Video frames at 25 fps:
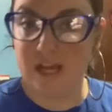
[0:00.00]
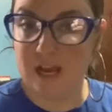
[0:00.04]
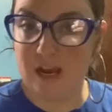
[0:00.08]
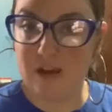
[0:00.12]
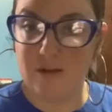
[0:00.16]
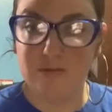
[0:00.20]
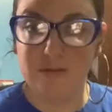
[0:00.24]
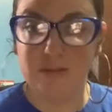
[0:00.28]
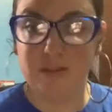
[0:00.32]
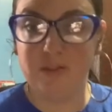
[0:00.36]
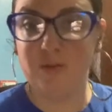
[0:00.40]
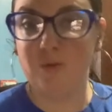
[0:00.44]

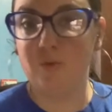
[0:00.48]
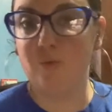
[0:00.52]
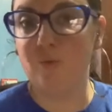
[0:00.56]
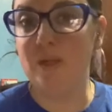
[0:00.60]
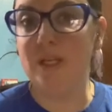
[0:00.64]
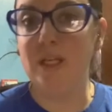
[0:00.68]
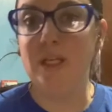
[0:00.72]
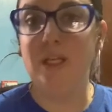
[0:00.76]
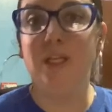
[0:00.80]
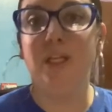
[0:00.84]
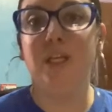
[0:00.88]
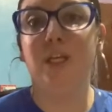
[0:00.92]
hours a
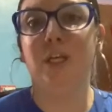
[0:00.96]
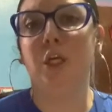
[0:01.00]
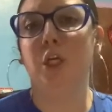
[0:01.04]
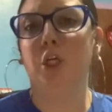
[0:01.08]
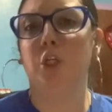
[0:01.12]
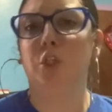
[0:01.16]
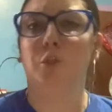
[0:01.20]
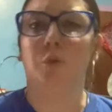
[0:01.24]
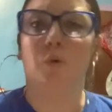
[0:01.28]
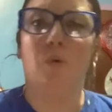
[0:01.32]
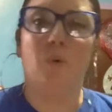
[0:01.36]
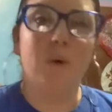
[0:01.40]
week,
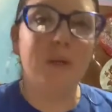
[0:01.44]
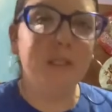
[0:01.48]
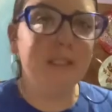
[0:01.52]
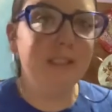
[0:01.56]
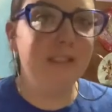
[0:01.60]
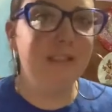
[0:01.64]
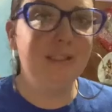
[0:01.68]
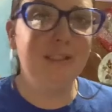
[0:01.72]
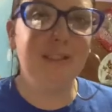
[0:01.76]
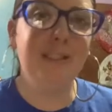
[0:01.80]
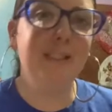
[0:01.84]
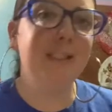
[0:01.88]

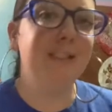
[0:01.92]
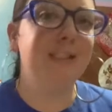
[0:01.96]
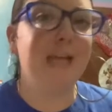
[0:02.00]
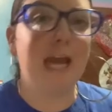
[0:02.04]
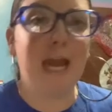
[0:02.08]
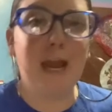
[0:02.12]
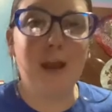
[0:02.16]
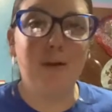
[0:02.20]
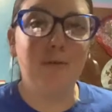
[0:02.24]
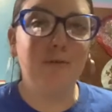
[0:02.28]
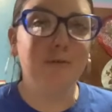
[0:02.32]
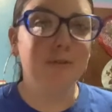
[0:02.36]
twenty-six
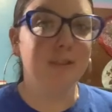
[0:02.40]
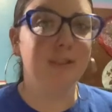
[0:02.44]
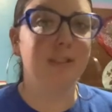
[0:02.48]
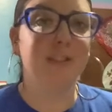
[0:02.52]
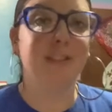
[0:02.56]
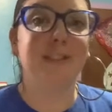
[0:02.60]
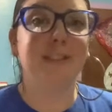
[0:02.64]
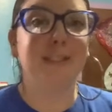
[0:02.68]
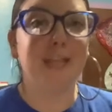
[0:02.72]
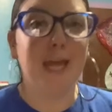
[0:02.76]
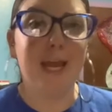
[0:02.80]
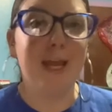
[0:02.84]
hours a
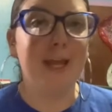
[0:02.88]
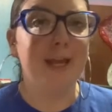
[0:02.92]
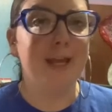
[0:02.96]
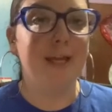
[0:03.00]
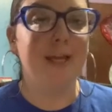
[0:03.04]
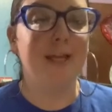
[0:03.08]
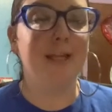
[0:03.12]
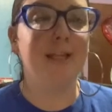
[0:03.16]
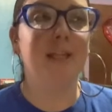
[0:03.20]
day,